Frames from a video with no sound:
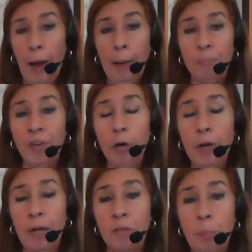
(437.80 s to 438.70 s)
I'm
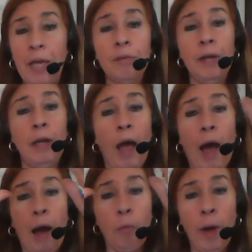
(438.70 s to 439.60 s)
very expanded.
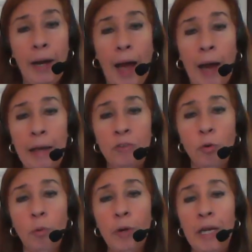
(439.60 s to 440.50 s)
When I
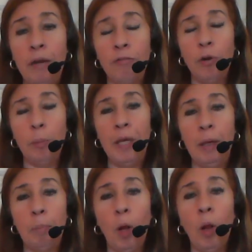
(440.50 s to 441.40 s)
do a reading for
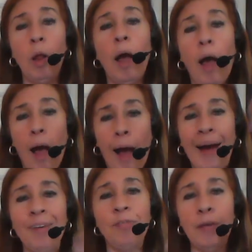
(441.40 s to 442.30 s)
people,
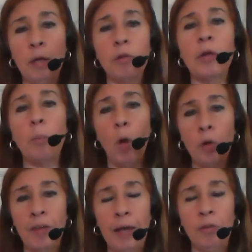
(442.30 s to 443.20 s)
I feel their
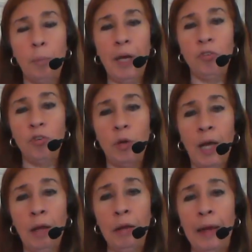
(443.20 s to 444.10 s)

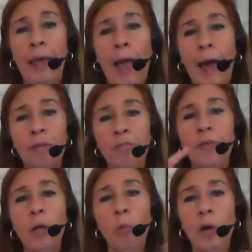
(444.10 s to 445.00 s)
multidimensionality. I
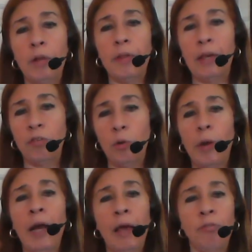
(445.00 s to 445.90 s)
feel where things are
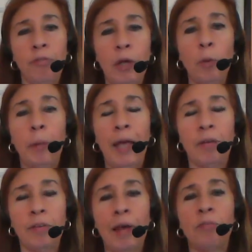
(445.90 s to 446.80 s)
at. I feel
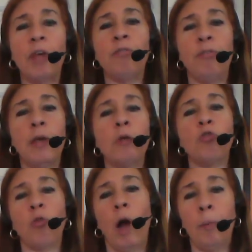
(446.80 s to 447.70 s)
past lives. I feel
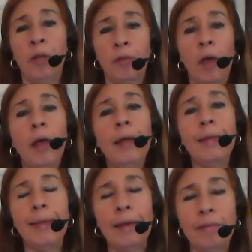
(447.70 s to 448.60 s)
traumas,
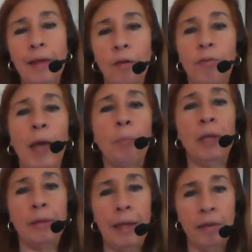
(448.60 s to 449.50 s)
things that have
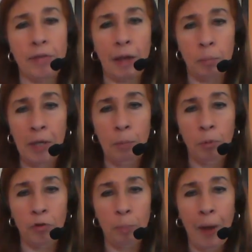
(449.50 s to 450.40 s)
happened, things on
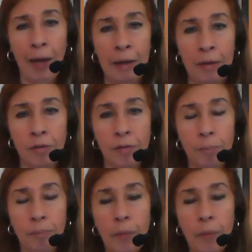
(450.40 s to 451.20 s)
people's bodies.